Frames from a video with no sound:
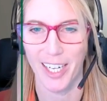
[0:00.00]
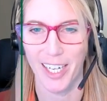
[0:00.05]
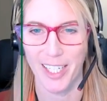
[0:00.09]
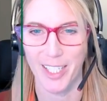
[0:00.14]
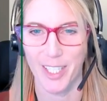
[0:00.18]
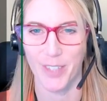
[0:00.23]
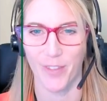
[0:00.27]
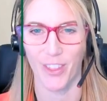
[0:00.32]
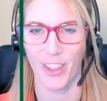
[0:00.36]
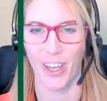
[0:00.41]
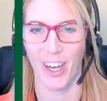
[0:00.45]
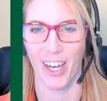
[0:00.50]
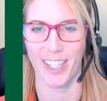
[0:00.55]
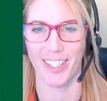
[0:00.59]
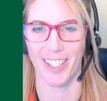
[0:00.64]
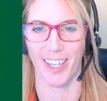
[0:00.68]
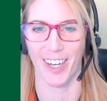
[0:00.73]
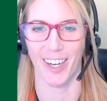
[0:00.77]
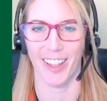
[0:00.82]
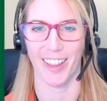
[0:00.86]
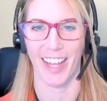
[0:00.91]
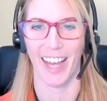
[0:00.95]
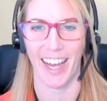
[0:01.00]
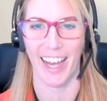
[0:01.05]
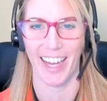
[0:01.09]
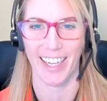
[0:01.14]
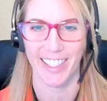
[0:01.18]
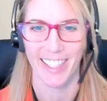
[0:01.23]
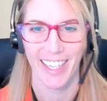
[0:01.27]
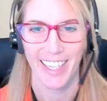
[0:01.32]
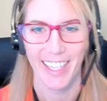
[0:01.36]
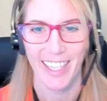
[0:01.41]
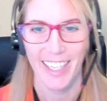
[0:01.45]
kinds of thoughts on
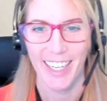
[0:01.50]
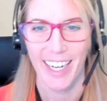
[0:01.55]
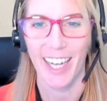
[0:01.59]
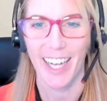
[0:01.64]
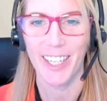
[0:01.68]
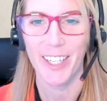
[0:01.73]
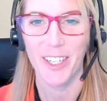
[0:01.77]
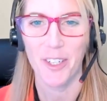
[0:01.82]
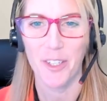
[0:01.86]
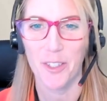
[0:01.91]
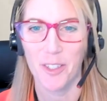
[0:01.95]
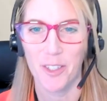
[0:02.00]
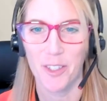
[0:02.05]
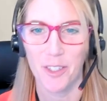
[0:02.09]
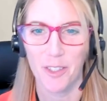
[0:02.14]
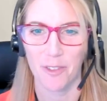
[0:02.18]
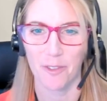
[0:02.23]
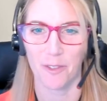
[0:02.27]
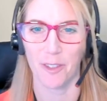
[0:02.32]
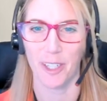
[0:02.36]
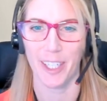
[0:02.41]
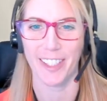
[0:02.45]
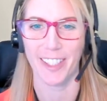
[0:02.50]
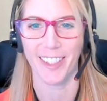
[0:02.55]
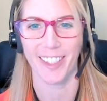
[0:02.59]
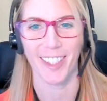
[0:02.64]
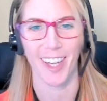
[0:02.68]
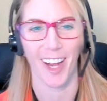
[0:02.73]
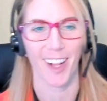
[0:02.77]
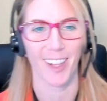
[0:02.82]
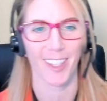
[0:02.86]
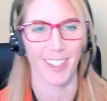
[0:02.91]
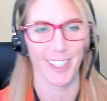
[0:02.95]
that. I used
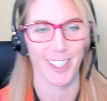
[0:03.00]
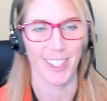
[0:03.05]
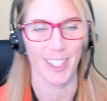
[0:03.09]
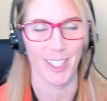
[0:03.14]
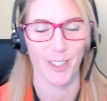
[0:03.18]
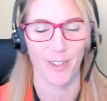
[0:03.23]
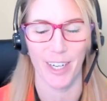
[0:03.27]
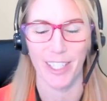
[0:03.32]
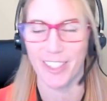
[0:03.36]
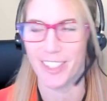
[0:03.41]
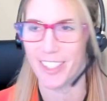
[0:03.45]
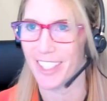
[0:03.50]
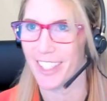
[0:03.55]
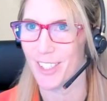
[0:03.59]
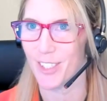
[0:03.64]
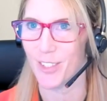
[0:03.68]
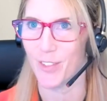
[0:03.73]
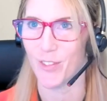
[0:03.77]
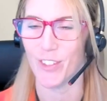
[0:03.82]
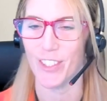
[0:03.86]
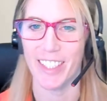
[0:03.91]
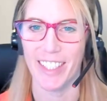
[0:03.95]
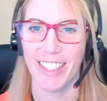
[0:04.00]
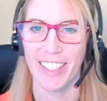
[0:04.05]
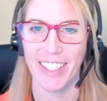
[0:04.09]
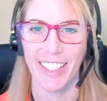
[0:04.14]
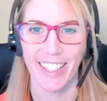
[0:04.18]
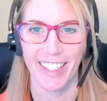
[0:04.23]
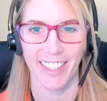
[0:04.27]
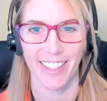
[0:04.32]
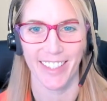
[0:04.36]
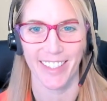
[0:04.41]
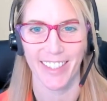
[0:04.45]
risk tolerance questionnaires for
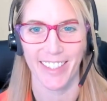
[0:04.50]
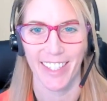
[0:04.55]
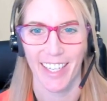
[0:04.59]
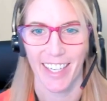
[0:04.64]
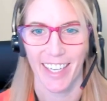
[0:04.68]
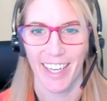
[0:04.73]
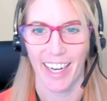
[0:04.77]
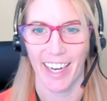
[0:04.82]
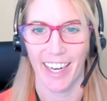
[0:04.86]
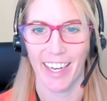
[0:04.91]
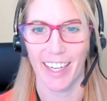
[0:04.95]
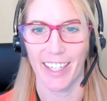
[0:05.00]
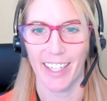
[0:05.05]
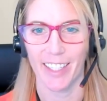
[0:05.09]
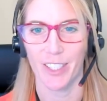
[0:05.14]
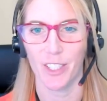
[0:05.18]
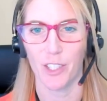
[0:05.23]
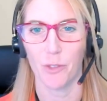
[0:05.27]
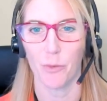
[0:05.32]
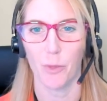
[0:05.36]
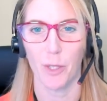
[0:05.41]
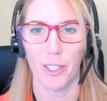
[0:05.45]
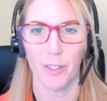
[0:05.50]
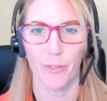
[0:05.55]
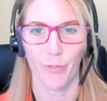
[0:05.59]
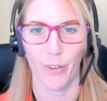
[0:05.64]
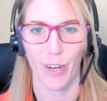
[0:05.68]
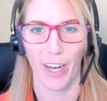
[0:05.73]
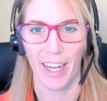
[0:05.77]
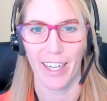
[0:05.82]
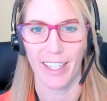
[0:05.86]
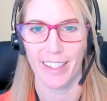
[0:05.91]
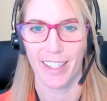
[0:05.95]
years, and you would
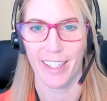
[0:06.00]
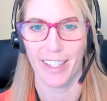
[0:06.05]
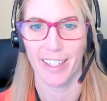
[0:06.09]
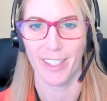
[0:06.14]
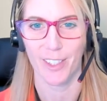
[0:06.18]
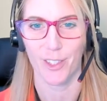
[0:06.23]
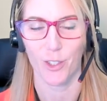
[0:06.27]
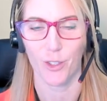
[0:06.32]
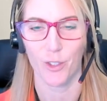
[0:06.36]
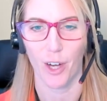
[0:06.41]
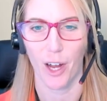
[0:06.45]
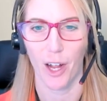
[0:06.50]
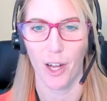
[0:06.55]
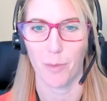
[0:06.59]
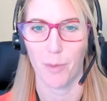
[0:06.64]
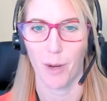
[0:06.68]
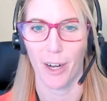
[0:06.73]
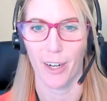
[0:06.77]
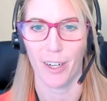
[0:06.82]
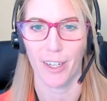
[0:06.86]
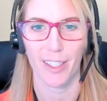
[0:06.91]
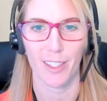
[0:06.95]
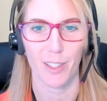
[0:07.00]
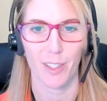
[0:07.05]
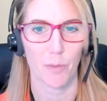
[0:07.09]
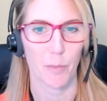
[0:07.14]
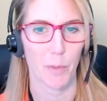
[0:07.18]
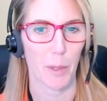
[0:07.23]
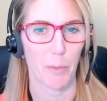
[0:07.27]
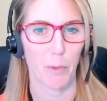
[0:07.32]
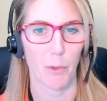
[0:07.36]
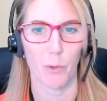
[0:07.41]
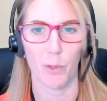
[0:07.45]
find that in strong markets,
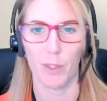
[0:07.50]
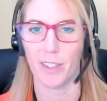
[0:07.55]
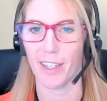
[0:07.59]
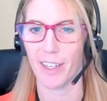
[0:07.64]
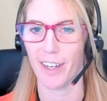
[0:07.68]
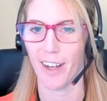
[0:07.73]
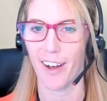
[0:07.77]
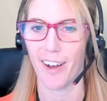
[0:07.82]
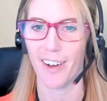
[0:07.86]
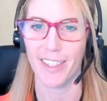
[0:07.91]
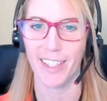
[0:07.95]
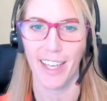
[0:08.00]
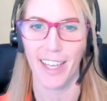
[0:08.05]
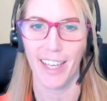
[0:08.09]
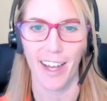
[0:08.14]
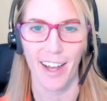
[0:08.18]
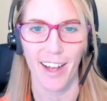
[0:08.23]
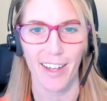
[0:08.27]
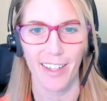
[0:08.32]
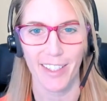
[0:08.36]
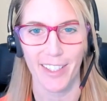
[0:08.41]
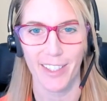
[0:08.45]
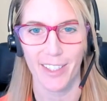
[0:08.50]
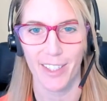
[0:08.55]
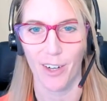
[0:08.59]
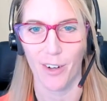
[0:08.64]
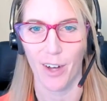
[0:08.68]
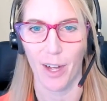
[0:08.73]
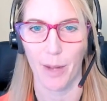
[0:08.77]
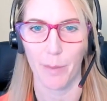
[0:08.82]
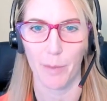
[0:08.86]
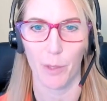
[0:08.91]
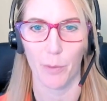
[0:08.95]
people would say, Oh, yeah, you
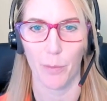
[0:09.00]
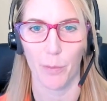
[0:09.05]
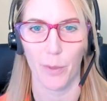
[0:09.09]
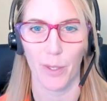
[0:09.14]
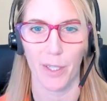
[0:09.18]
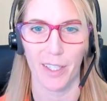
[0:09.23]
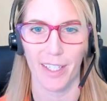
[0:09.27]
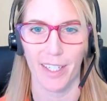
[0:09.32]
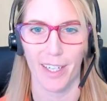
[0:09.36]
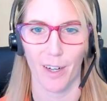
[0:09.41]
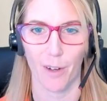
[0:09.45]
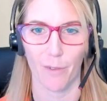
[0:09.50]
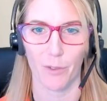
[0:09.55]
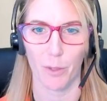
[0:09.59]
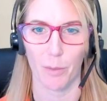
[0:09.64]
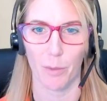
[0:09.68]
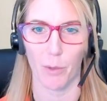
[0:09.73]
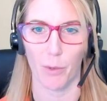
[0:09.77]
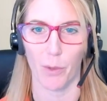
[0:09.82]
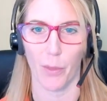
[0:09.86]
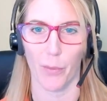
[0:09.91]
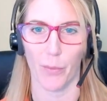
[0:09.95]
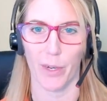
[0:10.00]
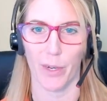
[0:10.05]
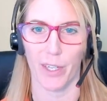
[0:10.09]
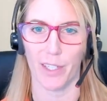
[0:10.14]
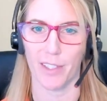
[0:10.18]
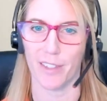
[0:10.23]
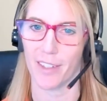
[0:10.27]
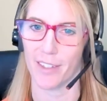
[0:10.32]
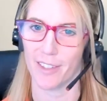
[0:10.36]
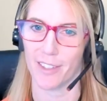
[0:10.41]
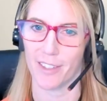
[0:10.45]
know, I'm completely comfortable with
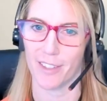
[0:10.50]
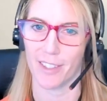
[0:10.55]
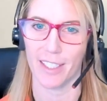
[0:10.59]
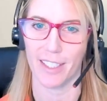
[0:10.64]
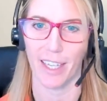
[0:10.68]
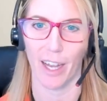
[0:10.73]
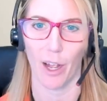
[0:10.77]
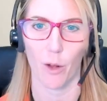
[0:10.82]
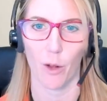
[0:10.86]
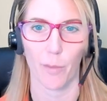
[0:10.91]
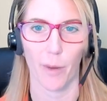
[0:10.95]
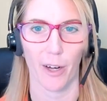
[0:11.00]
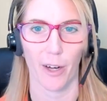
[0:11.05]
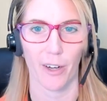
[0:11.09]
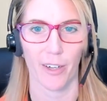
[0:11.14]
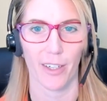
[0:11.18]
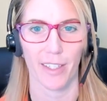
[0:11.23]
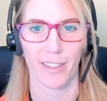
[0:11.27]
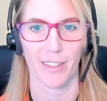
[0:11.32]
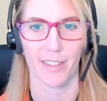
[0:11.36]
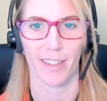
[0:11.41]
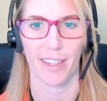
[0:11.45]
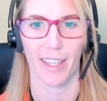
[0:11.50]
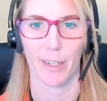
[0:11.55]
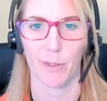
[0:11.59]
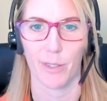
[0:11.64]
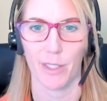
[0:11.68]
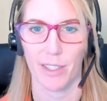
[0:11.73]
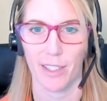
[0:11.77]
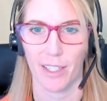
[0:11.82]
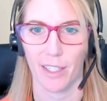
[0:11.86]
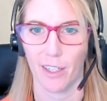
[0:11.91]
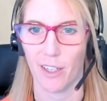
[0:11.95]
risk. And during down markets, they
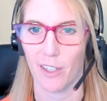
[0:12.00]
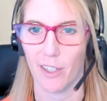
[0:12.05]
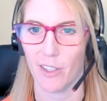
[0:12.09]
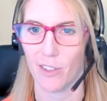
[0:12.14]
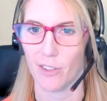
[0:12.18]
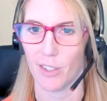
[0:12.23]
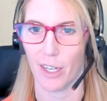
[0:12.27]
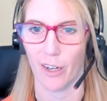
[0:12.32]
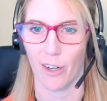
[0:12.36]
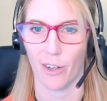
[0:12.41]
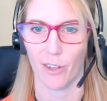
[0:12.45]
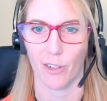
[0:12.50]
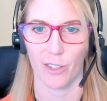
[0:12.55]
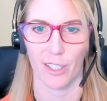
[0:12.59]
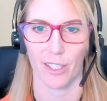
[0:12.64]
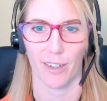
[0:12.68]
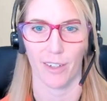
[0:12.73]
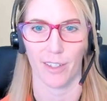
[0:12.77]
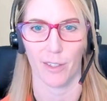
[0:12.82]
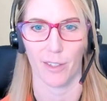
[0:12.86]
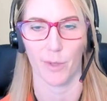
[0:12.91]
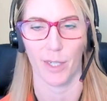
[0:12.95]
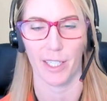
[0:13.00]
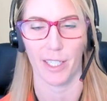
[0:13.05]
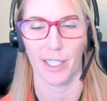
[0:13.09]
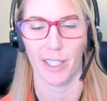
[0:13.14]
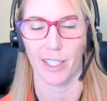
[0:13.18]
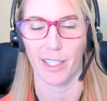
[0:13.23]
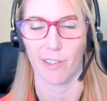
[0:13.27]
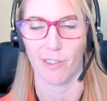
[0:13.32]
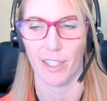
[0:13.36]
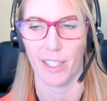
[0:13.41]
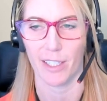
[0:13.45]
would say, Oh, no, you know, I don't want
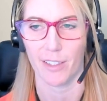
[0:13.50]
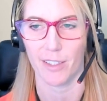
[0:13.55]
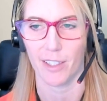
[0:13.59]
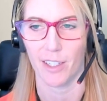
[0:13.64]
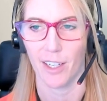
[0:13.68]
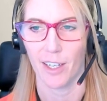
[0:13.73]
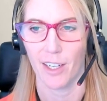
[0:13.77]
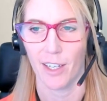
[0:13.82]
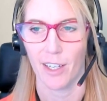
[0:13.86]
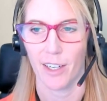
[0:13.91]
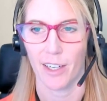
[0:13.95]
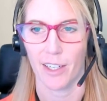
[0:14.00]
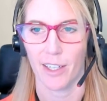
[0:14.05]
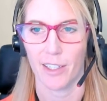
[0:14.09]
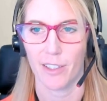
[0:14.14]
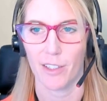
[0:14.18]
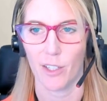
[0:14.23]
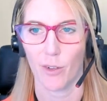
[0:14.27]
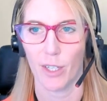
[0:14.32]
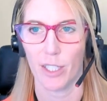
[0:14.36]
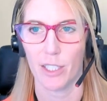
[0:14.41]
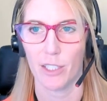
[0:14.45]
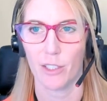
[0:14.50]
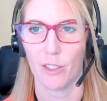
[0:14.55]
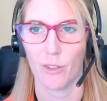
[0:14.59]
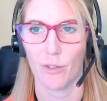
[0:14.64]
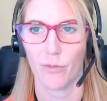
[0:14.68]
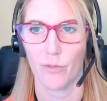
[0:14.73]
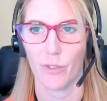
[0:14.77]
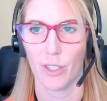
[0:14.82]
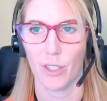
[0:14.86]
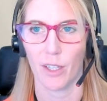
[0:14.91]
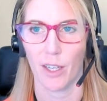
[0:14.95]
any risk. And so I
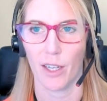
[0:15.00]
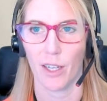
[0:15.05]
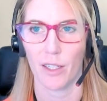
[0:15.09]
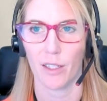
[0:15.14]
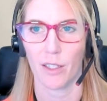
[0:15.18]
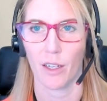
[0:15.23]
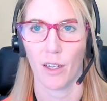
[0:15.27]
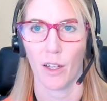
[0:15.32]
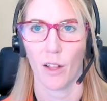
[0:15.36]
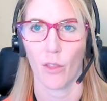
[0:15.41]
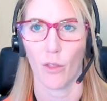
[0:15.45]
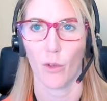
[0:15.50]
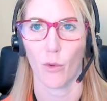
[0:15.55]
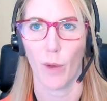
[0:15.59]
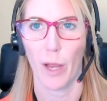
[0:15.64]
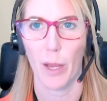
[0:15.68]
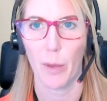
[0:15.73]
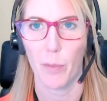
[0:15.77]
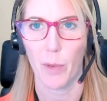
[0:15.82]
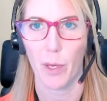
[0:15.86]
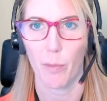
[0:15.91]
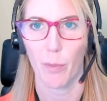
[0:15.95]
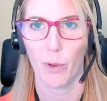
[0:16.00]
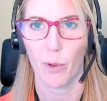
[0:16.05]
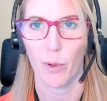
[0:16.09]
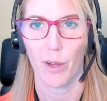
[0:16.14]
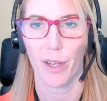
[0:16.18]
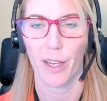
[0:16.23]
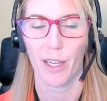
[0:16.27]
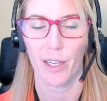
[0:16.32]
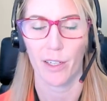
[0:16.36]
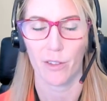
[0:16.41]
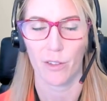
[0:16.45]
do feel like the way
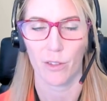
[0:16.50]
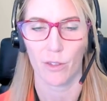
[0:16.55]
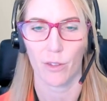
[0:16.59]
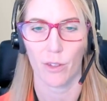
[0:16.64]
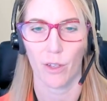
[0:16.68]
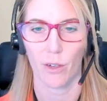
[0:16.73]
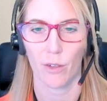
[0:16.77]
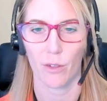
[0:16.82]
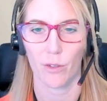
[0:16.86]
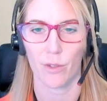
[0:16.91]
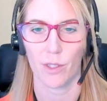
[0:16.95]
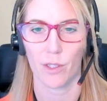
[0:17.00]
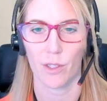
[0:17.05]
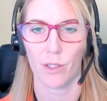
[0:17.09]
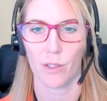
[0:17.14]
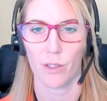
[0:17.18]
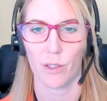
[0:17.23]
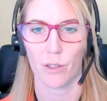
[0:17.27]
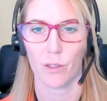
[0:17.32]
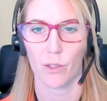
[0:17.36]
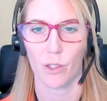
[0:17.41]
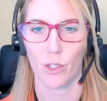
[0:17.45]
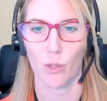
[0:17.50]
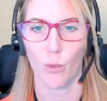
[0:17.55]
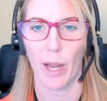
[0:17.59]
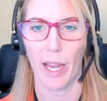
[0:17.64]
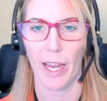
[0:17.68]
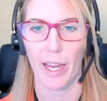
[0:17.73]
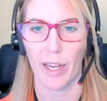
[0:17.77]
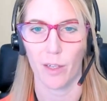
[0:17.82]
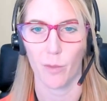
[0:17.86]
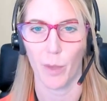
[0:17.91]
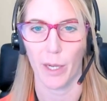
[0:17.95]
people answer those is
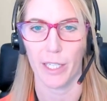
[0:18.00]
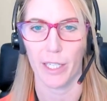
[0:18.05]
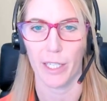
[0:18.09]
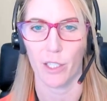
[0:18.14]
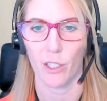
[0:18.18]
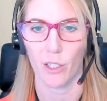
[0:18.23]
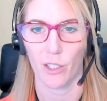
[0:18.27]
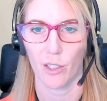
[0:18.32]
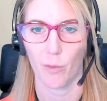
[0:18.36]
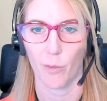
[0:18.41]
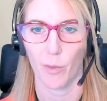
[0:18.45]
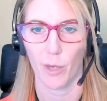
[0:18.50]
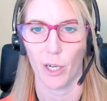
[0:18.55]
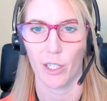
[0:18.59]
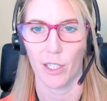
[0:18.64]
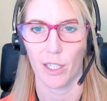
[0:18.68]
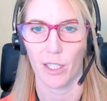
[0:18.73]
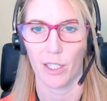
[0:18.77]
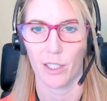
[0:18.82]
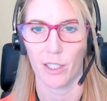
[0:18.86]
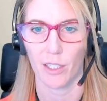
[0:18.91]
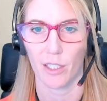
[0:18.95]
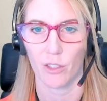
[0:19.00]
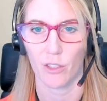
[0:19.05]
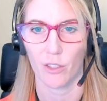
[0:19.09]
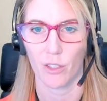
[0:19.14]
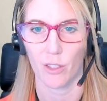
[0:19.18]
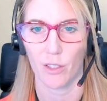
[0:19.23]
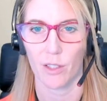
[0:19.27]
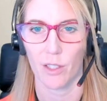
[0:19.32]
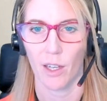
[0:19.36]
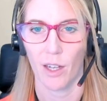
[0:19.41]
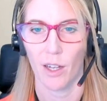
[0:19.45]
swayed by current market
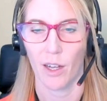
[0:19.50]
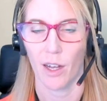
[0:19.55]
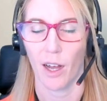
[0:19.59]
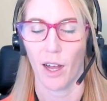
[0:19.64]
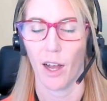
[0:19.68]
conditions.